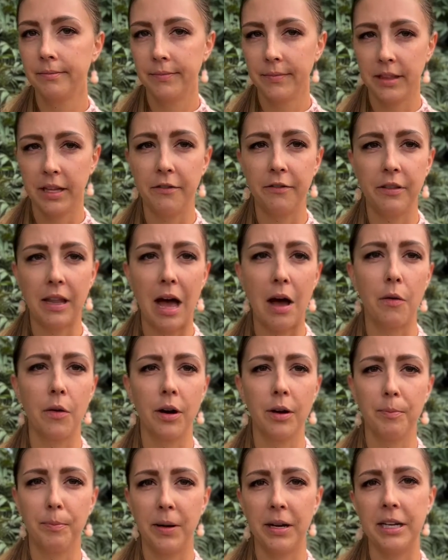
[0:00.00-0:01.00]
the
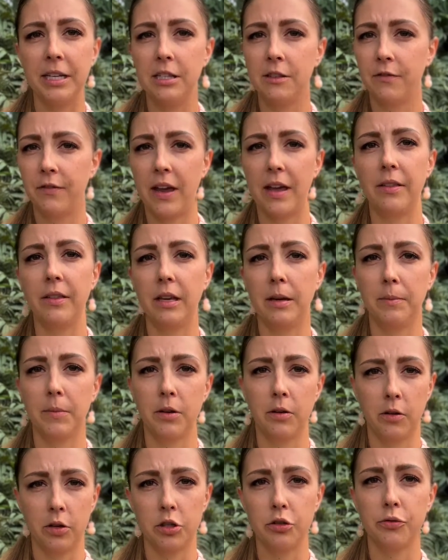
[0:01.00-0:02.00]
flower, buds, family,
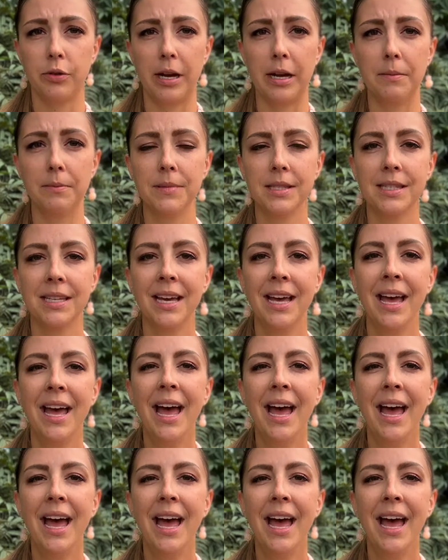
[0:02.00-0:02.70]
or trims,